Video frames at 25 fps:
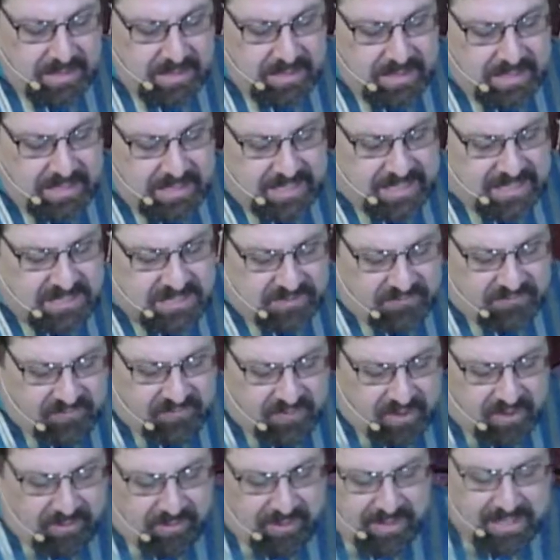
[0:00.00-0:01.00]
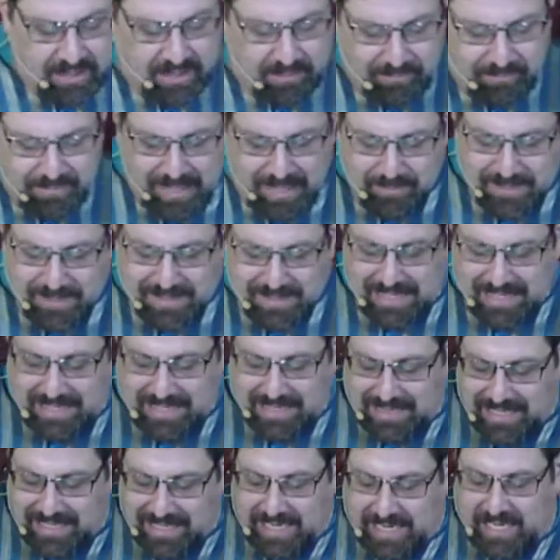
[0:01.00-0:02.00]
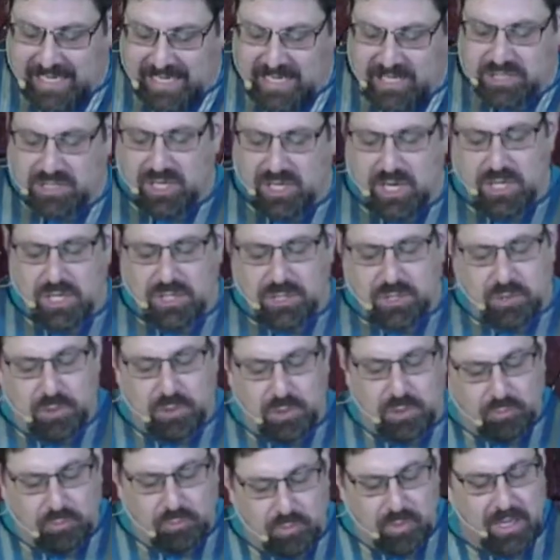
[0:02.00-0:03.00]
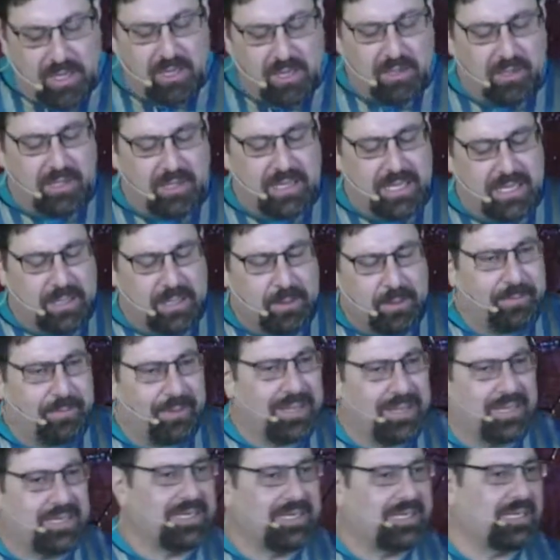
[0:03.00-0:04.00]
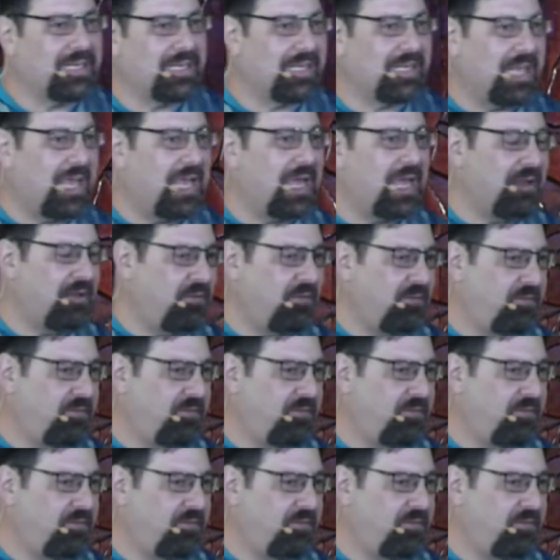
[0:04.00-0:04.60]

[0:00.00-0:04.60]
It is the very commandment that leads to the real and abundant life.